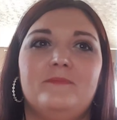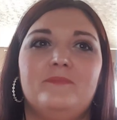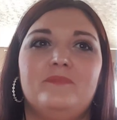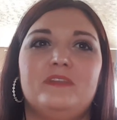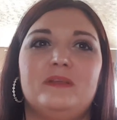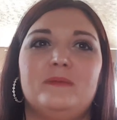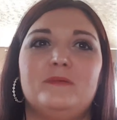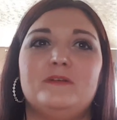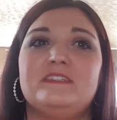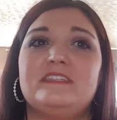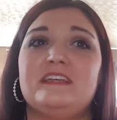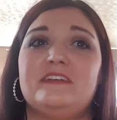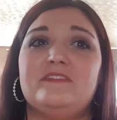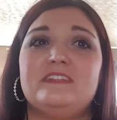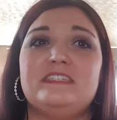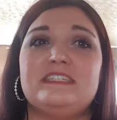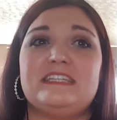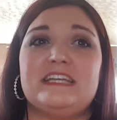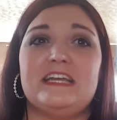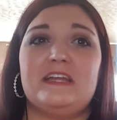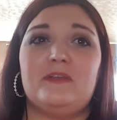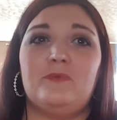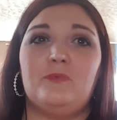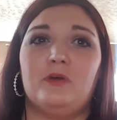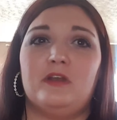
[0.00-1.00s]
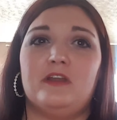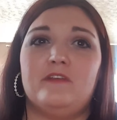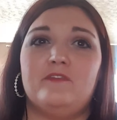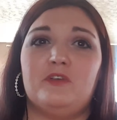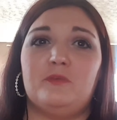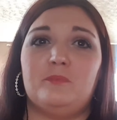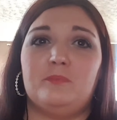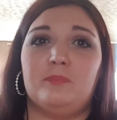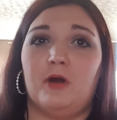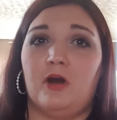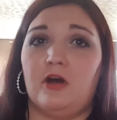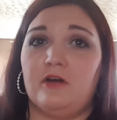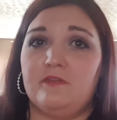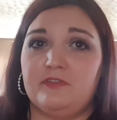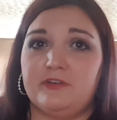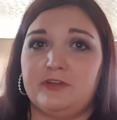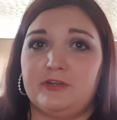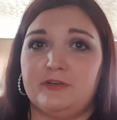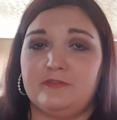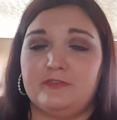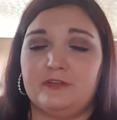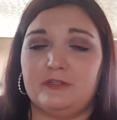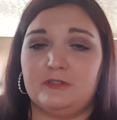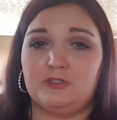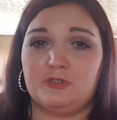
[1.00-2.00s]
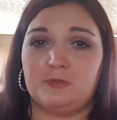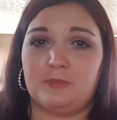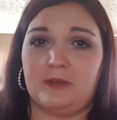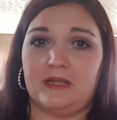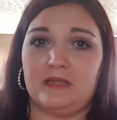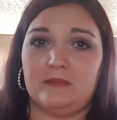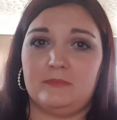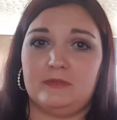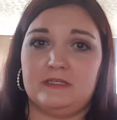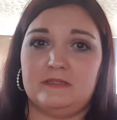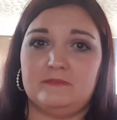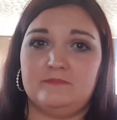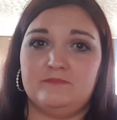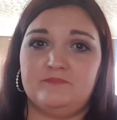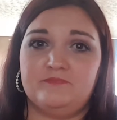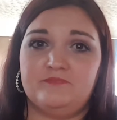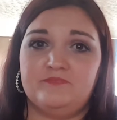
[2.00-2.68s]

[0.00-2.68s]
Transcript: Number 17, what have you bought for your future baby?